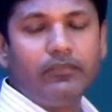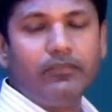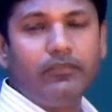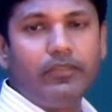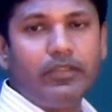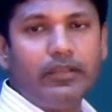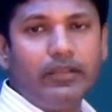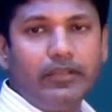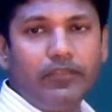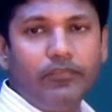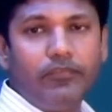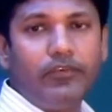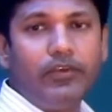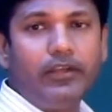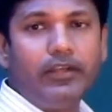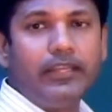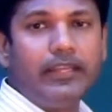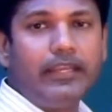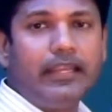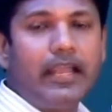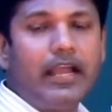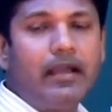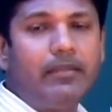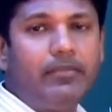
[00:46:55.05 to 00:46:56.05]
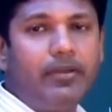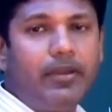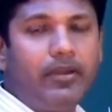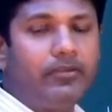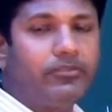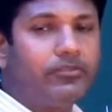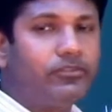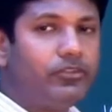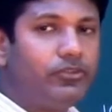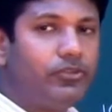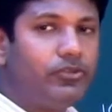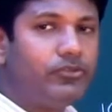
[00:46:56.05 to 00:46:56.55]
with the different
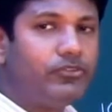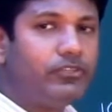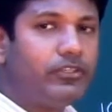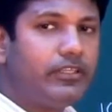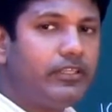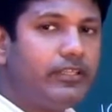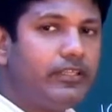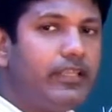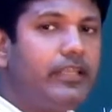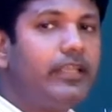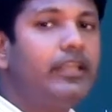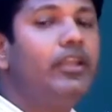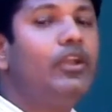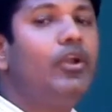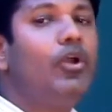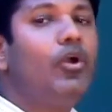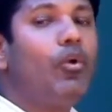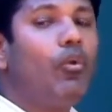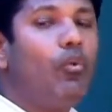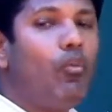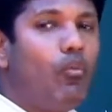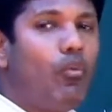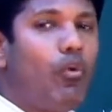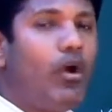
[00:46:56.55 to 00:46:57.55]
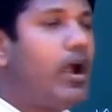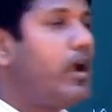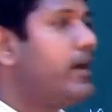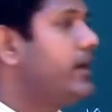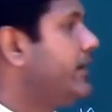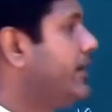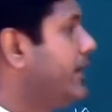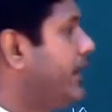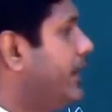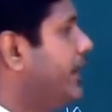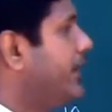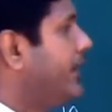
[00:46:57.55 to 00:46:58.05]
denominators using the
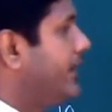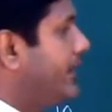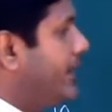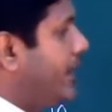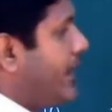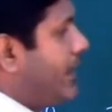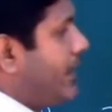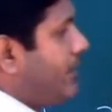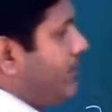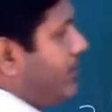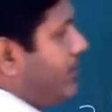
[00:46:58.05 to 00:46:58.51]
one-leg ladder